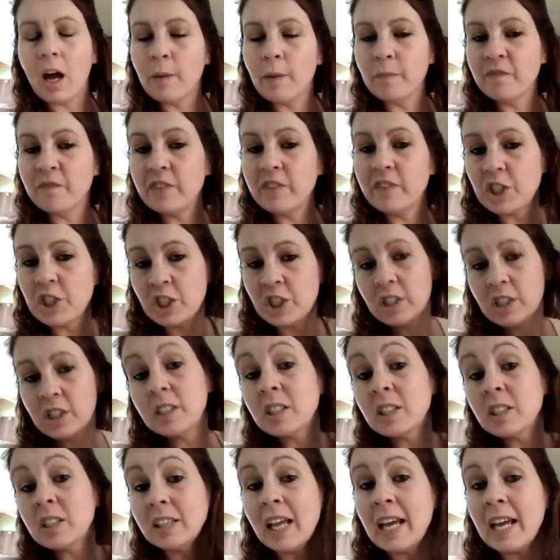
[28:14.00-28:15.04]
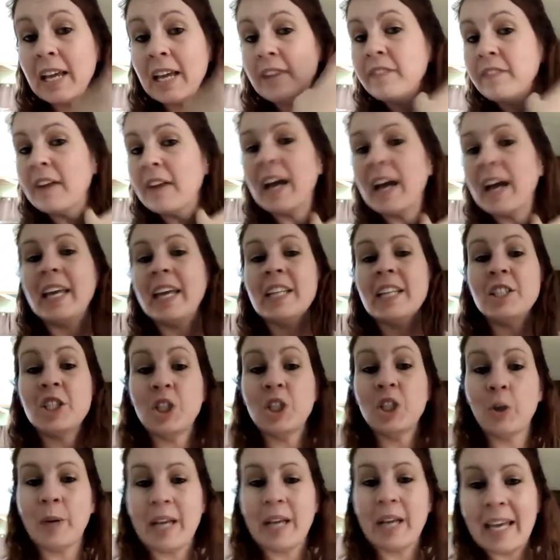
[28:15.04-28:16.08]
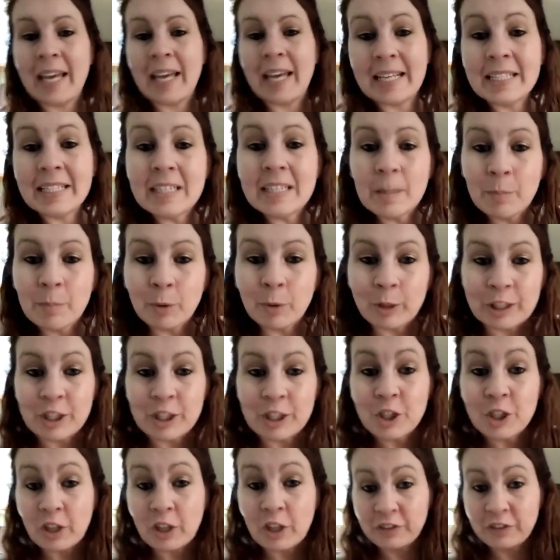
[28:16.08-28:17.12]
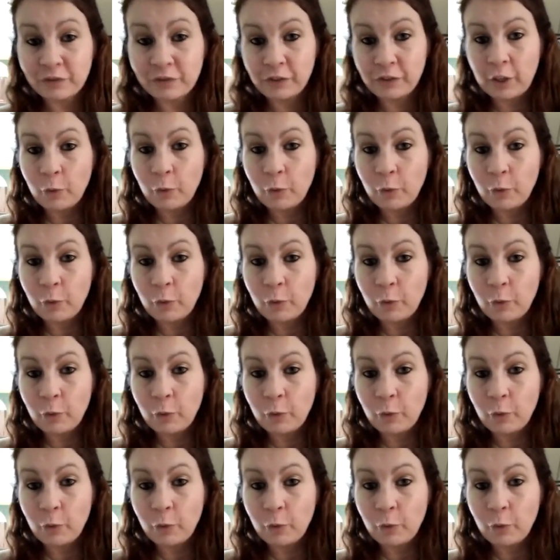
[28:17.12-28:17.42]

visions to life, I get to do it in a simple and stress-free